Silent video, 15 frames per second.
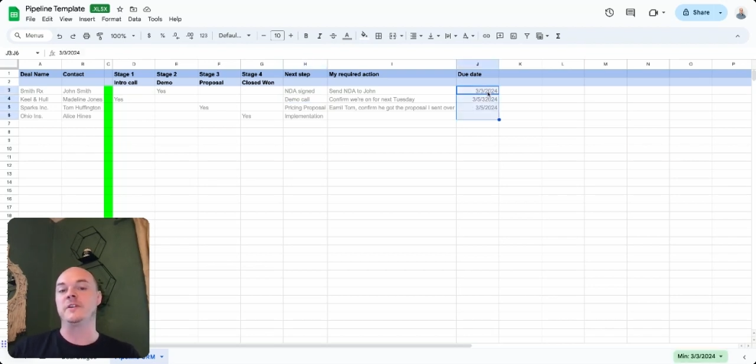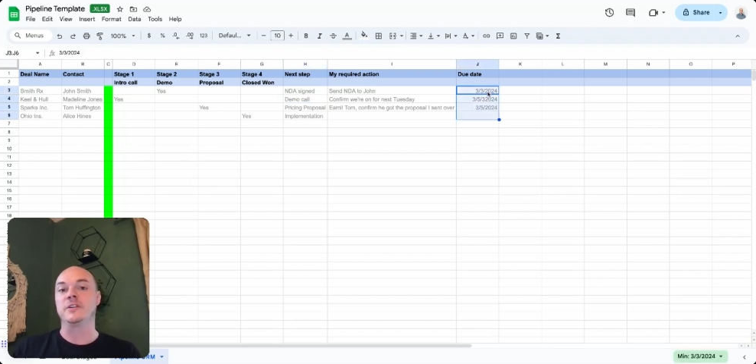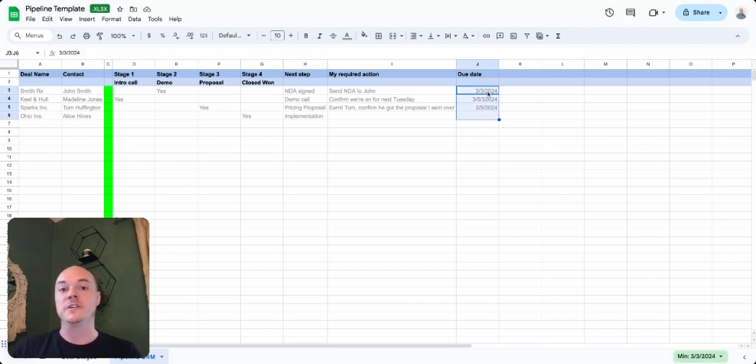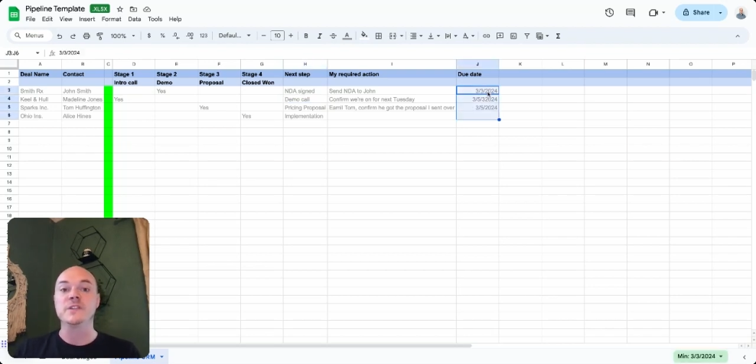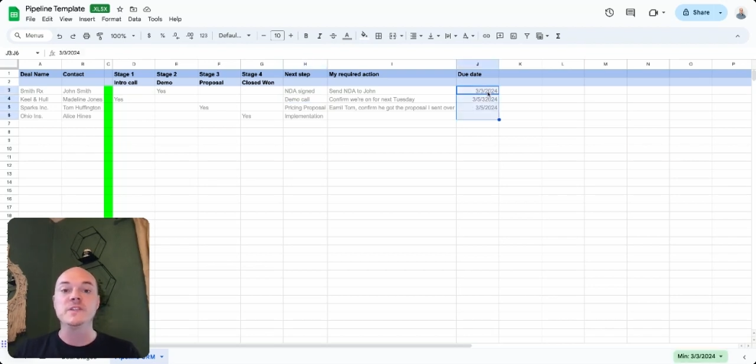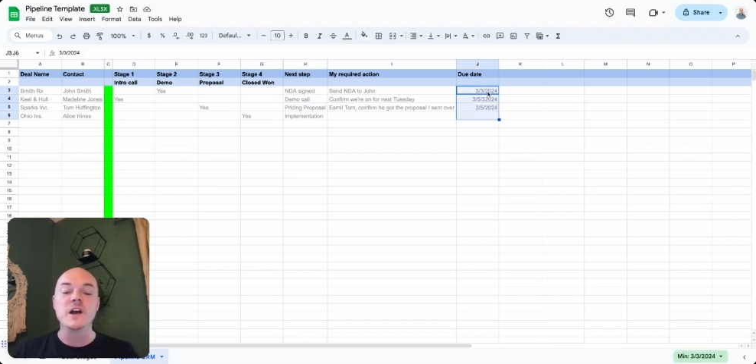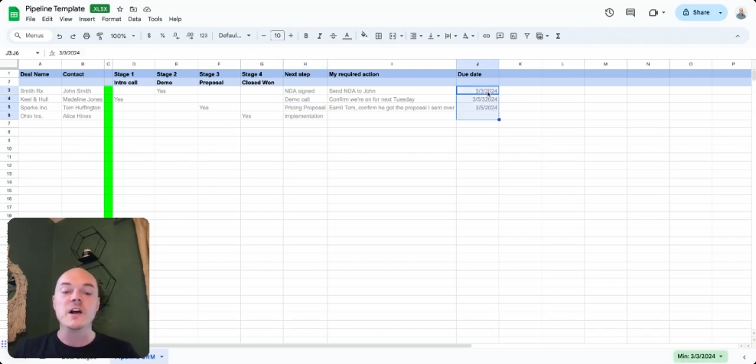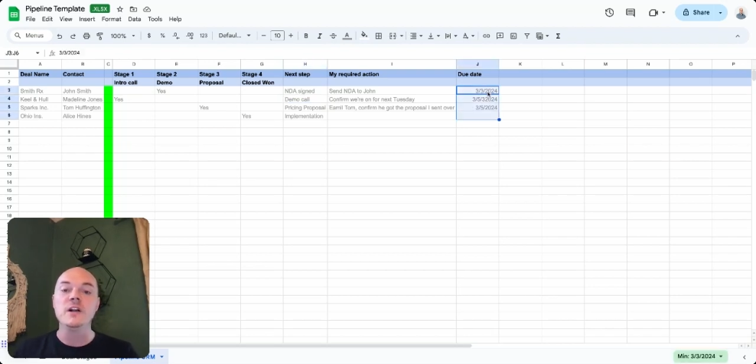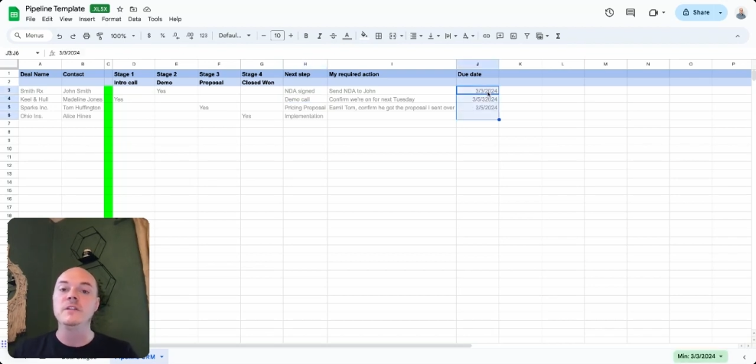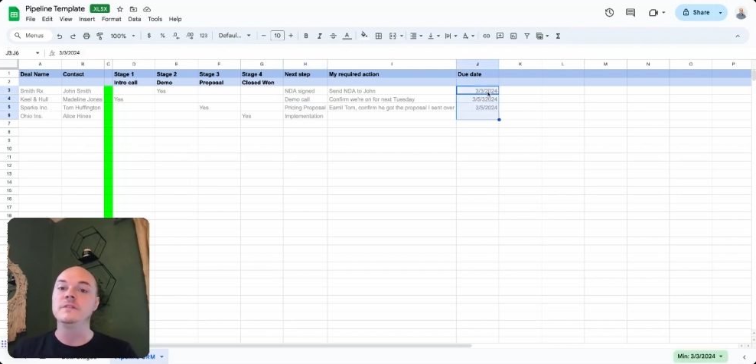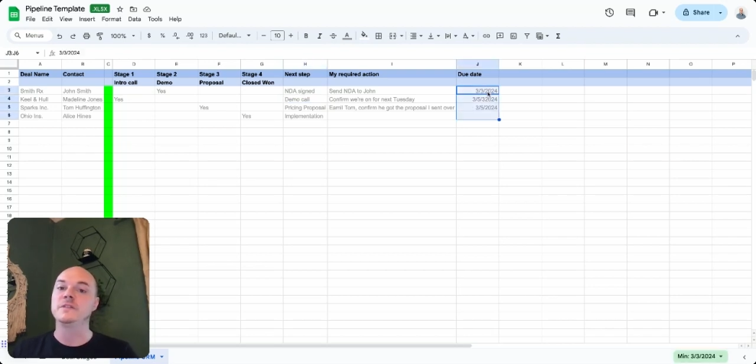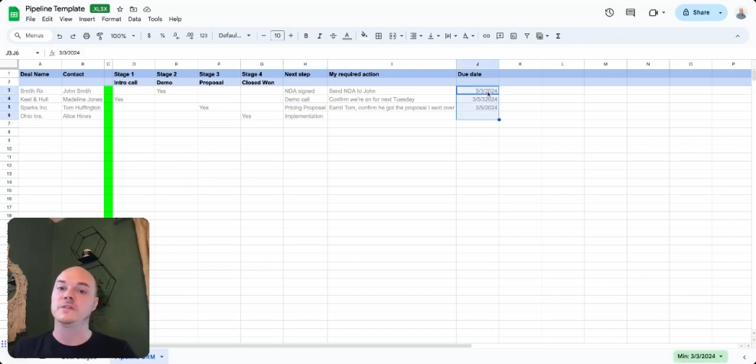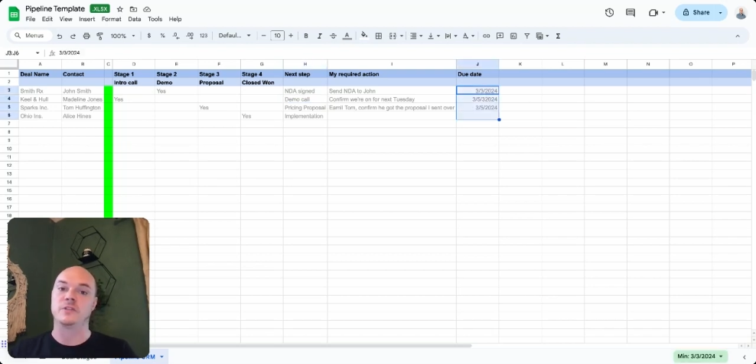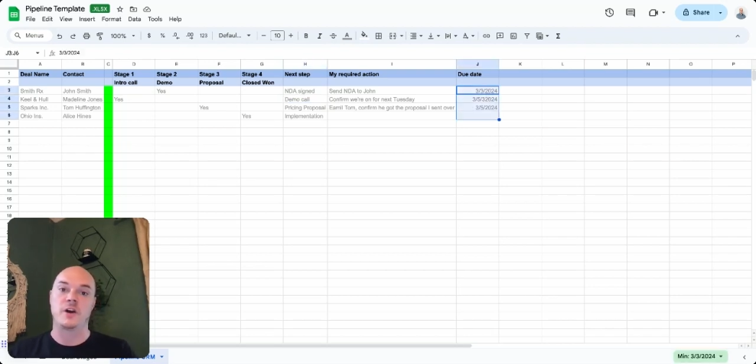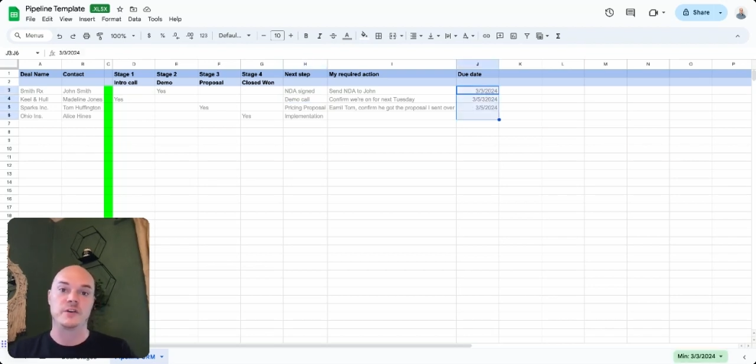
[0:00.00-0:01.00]

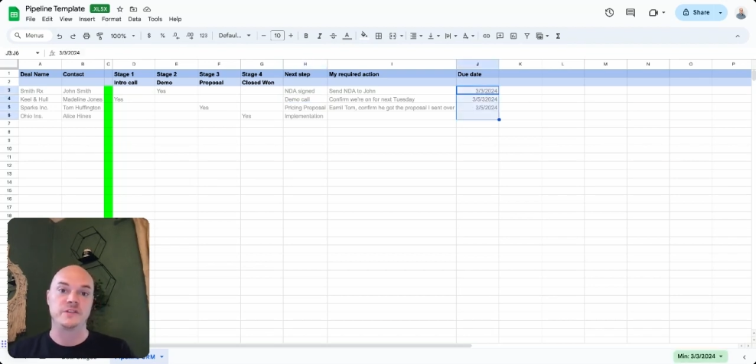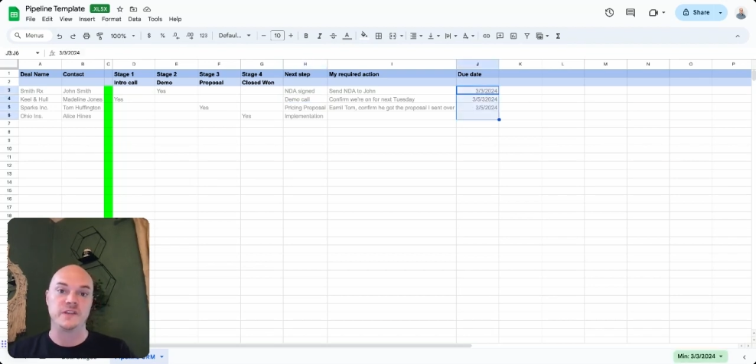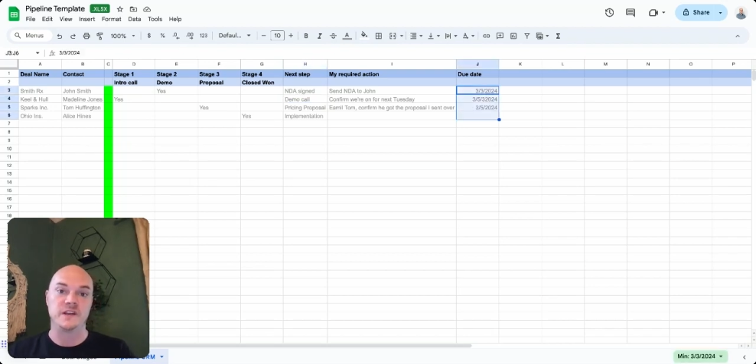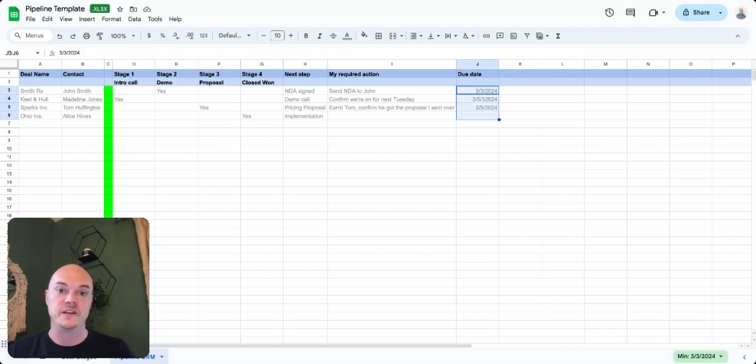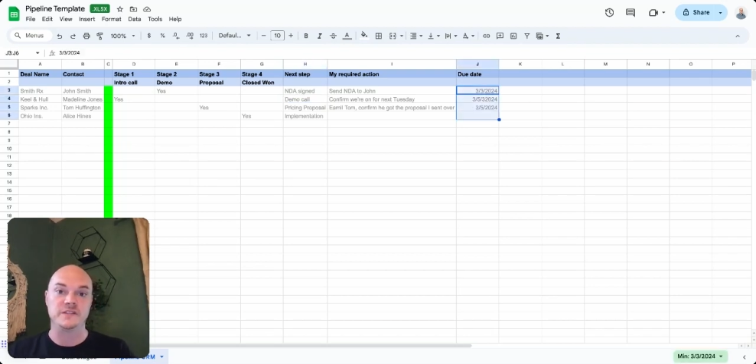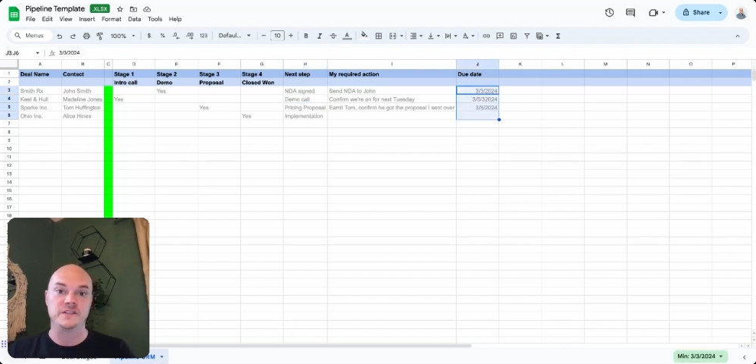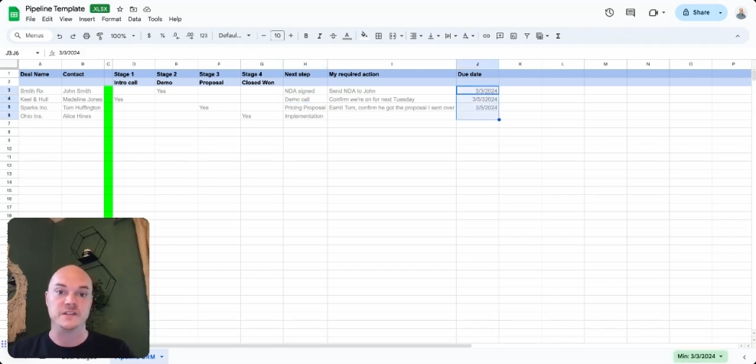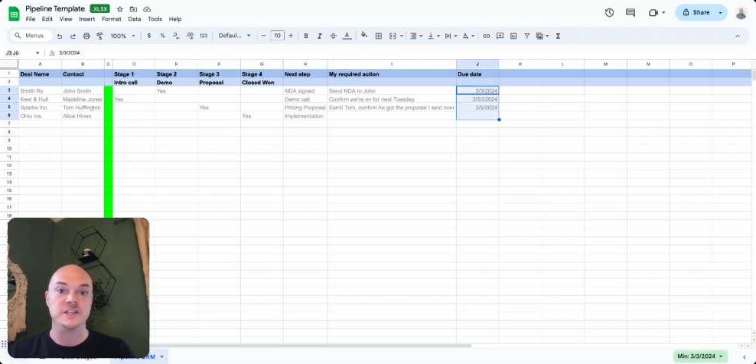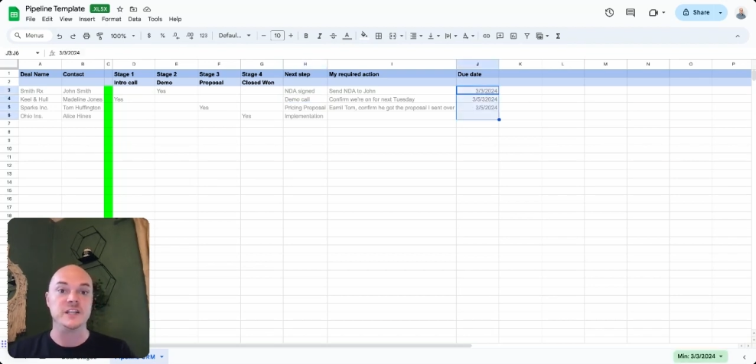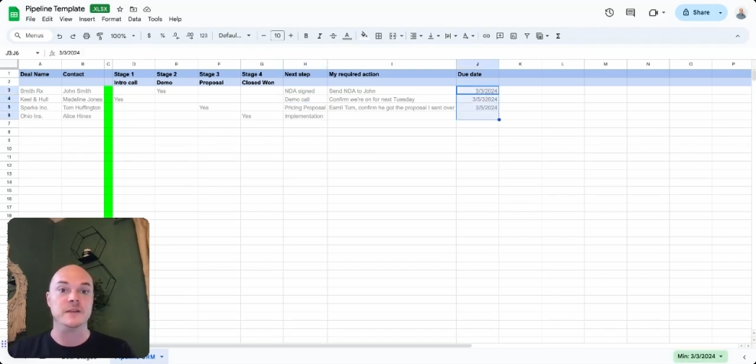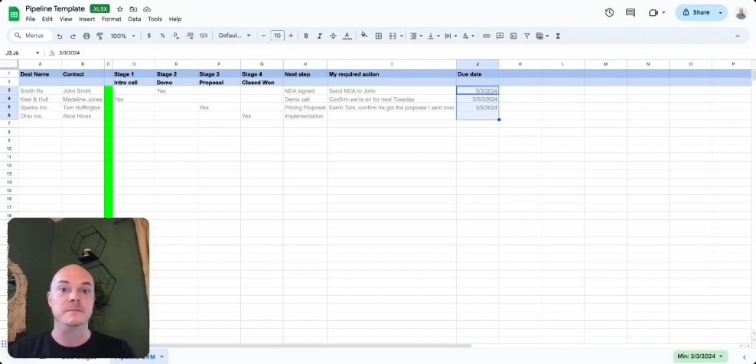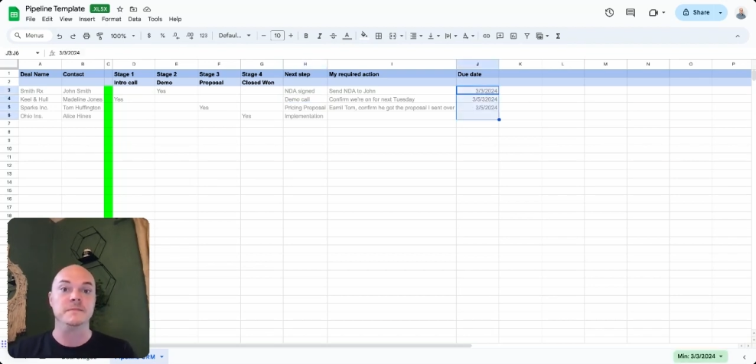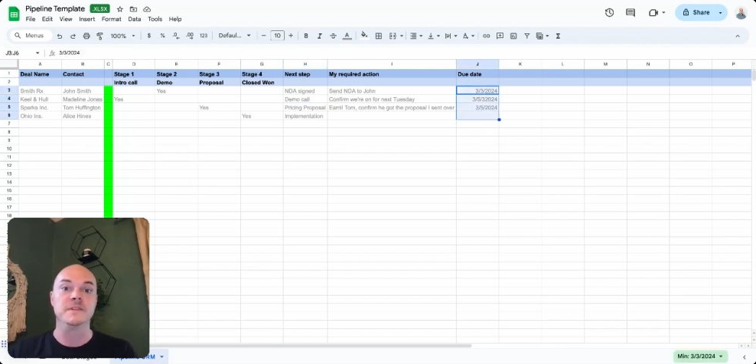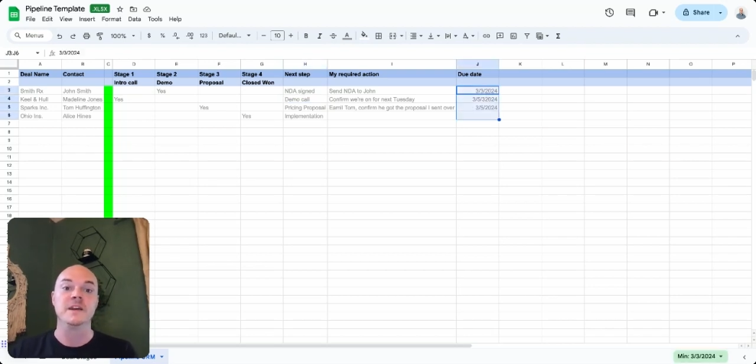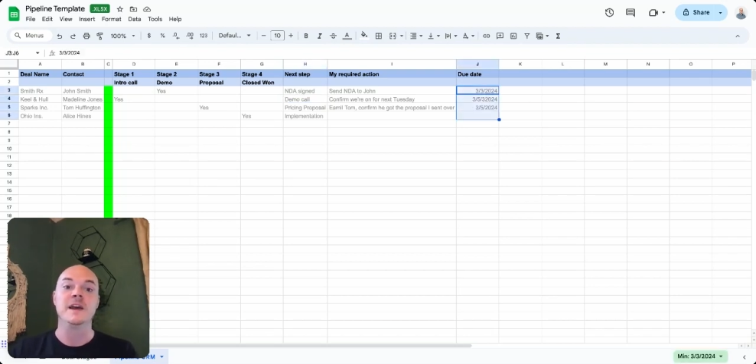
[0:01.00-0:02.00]
ourselves or our sales
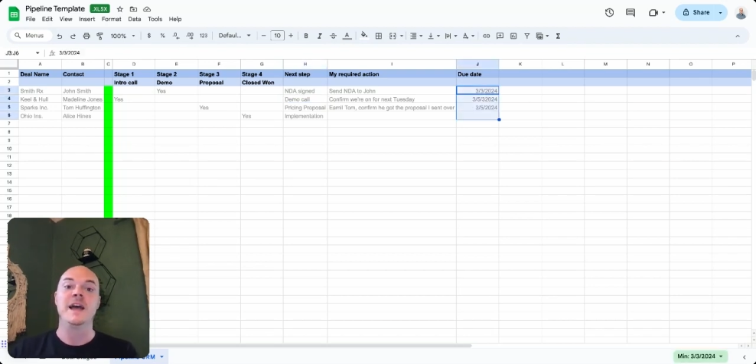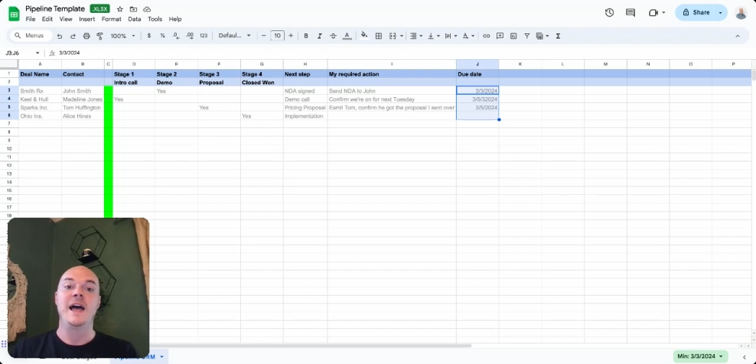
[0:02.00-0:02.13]
teams.